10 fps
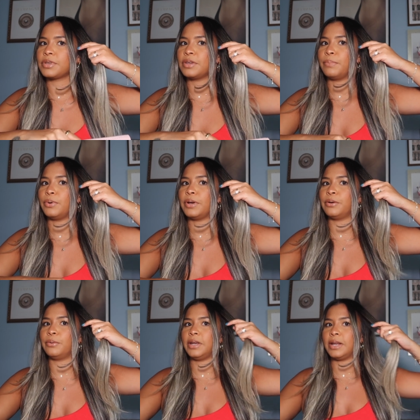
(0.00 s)
simple. I
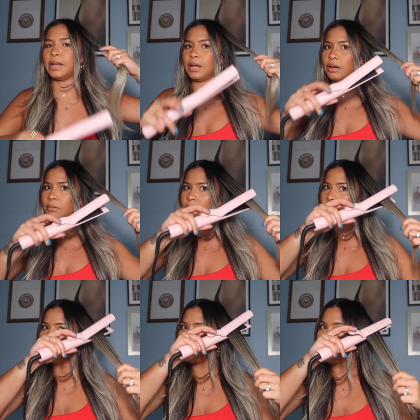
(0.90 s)
don't need any
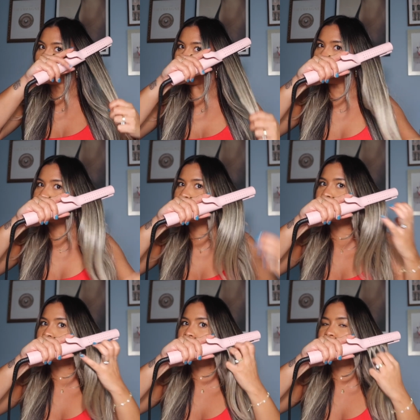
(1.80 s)
wave or
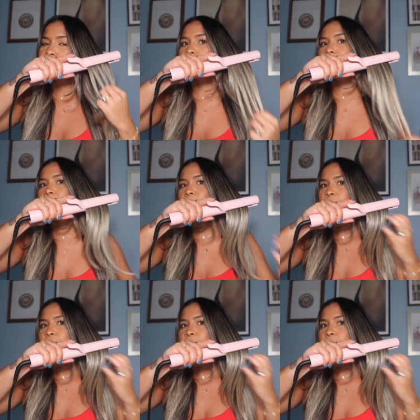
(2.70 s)
anything to it.